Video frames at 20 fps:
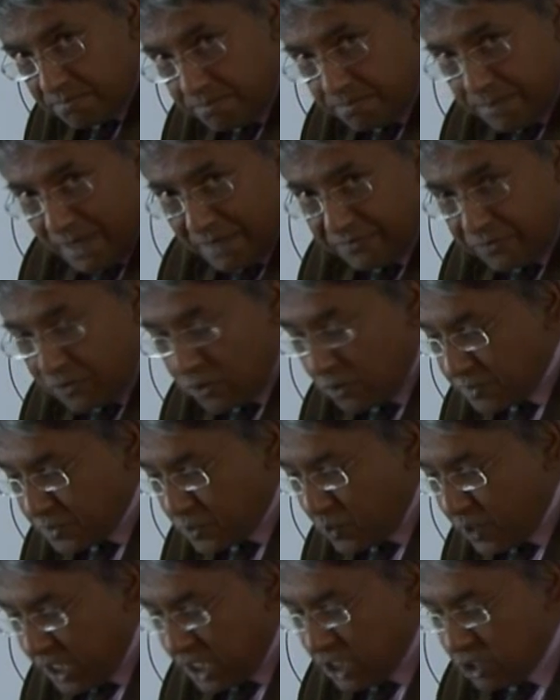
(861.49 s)
platforms
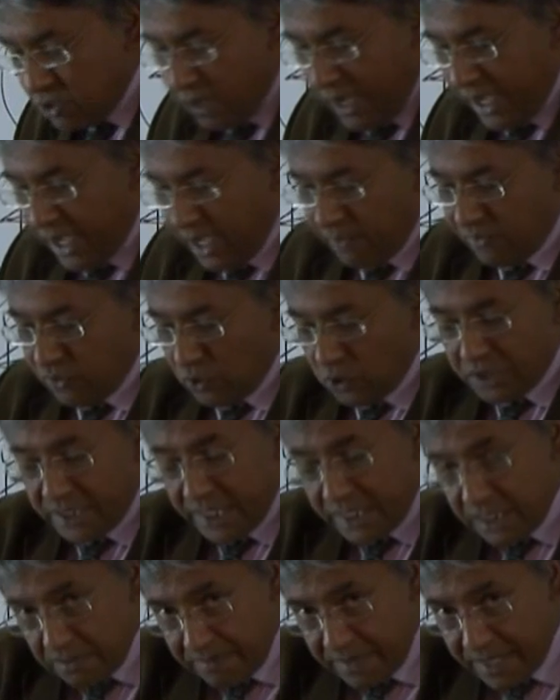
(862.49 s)
where you have your
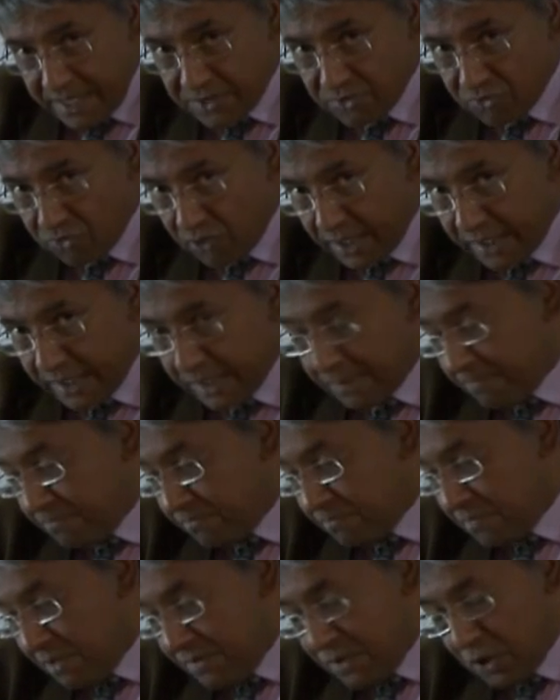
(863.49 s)
database running
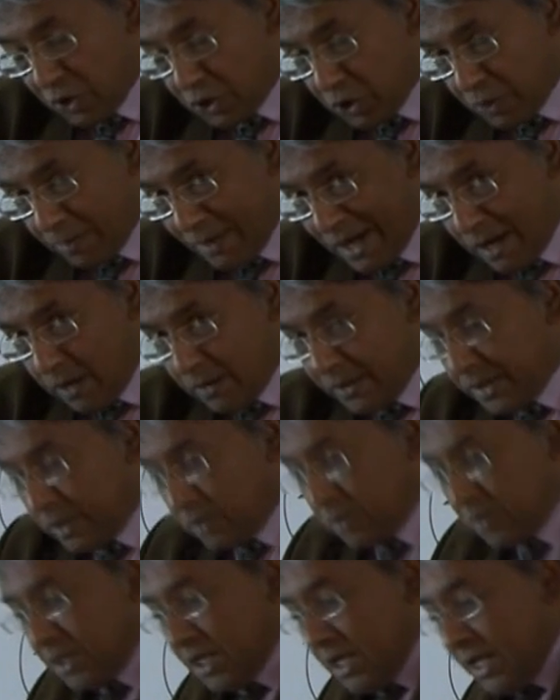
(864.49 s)
maybe on your power
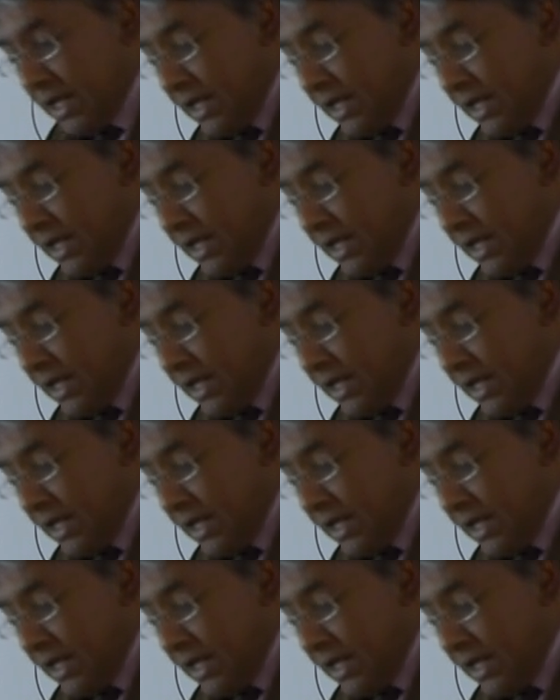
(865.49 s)
node,